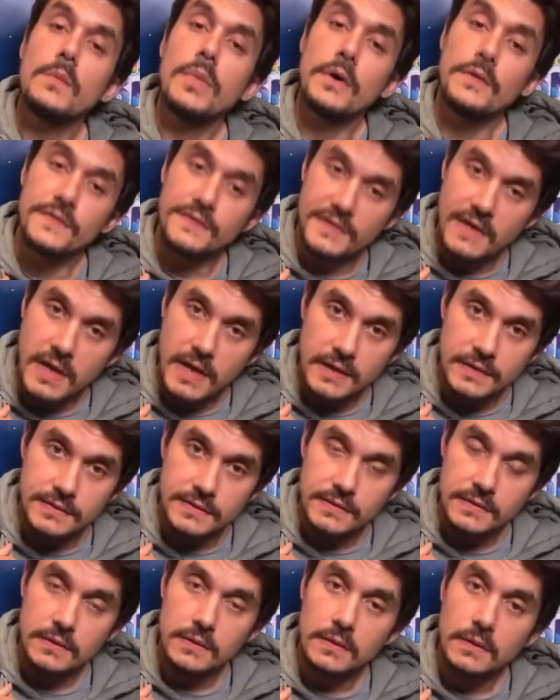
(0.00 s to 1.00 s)
Both
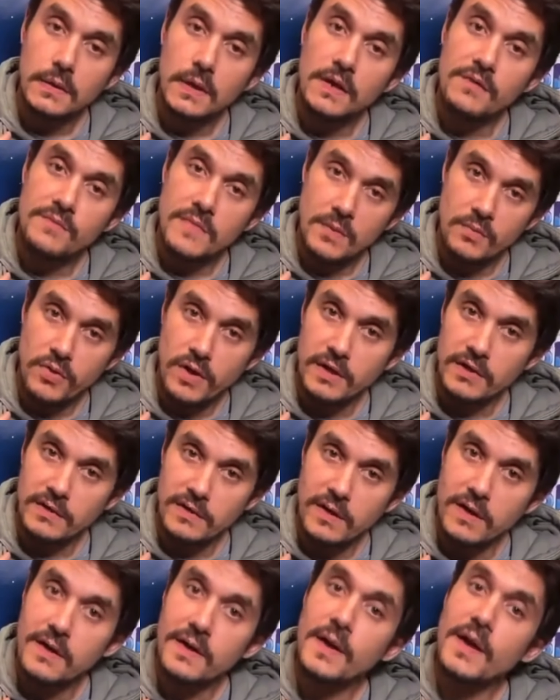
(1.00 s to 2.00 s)
sides of my brain
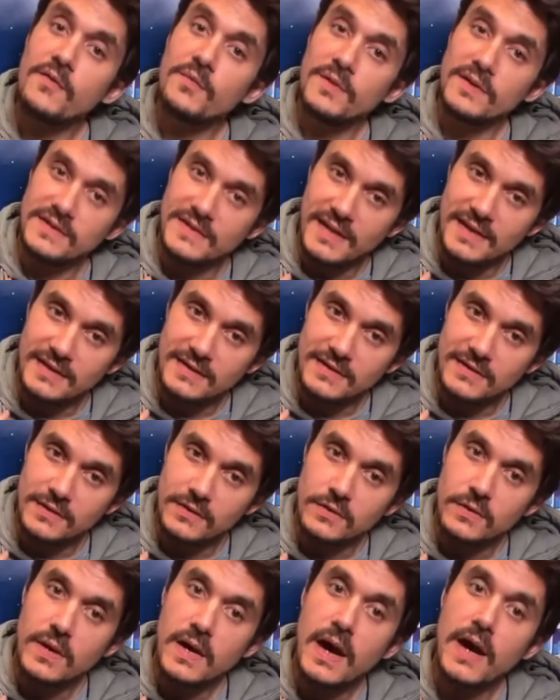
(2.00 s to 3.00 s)
and heart have been tended
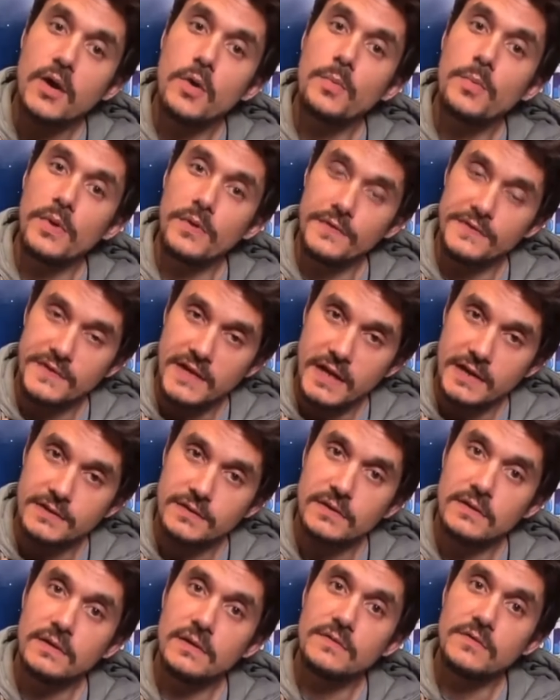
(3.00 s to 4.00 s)
to. I hope both
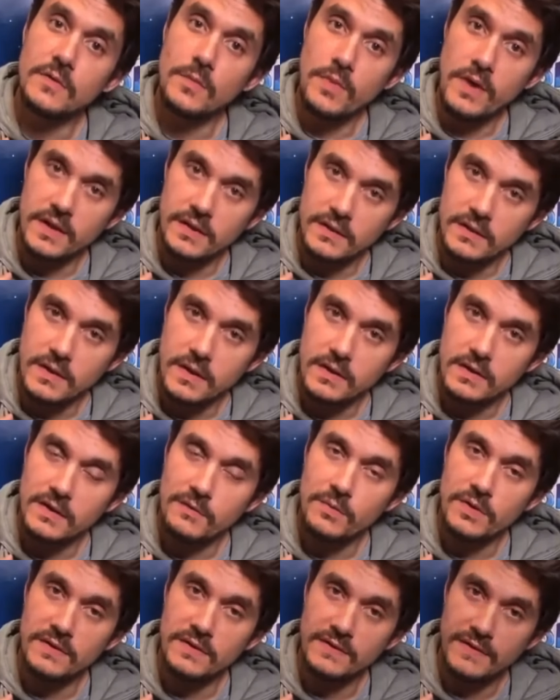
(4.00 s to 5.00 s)
sides of your brain and heart
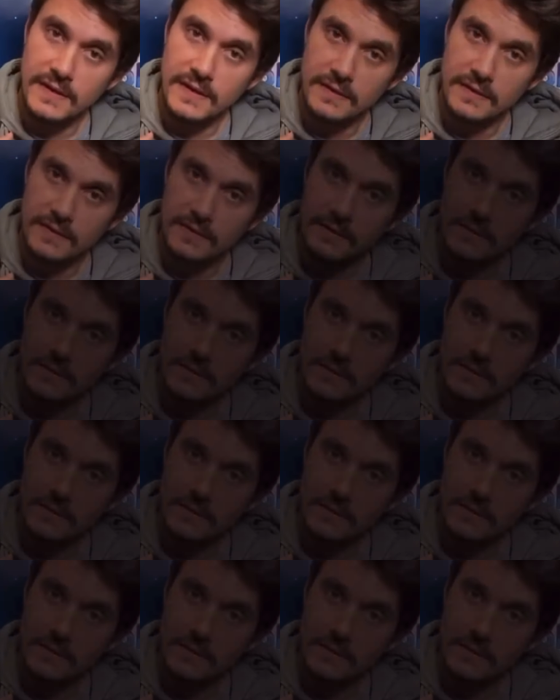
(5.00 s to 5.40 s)
have been tended